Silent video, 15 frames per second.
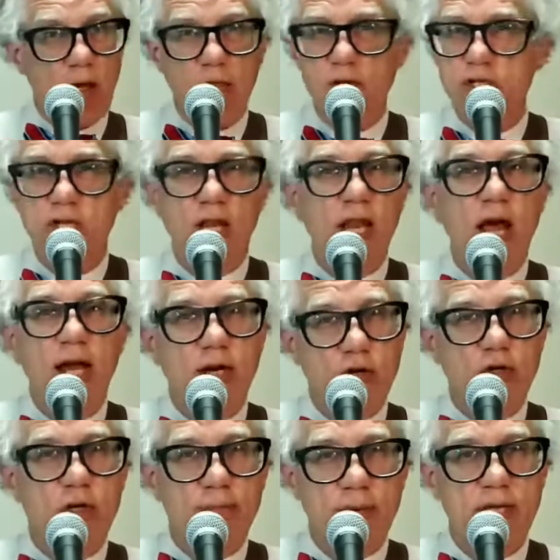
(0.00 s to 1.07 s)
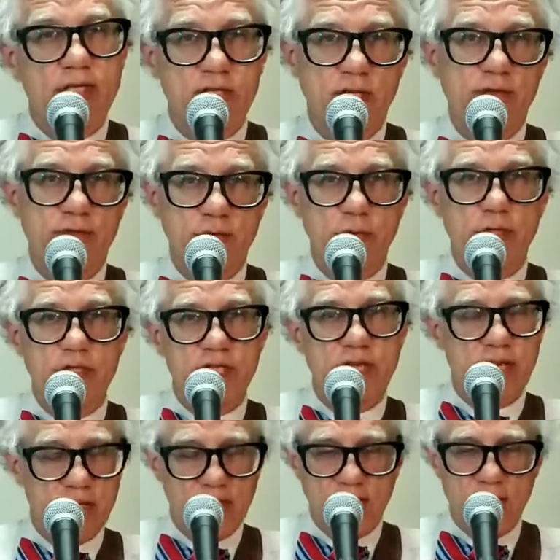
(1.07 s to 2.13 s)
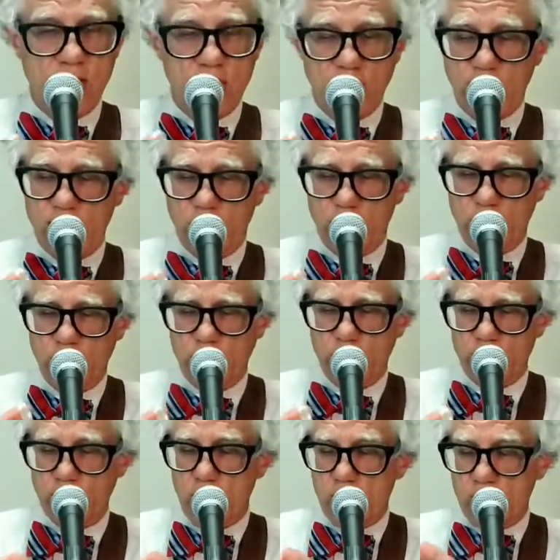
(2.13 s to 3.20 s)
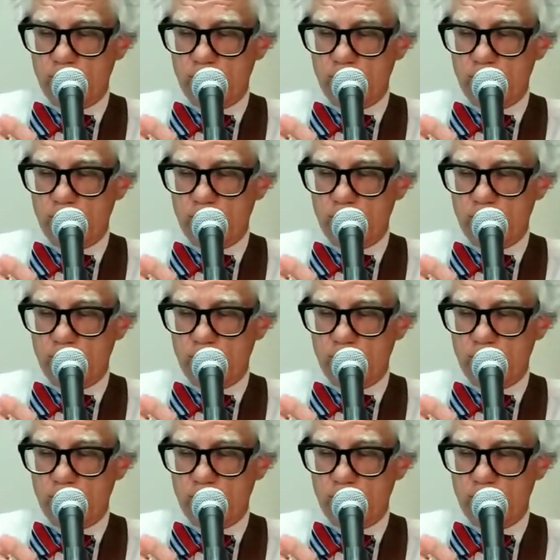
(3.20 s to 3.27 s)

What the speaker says: There's a lot of good Mexican food in San Diego, and I got one of those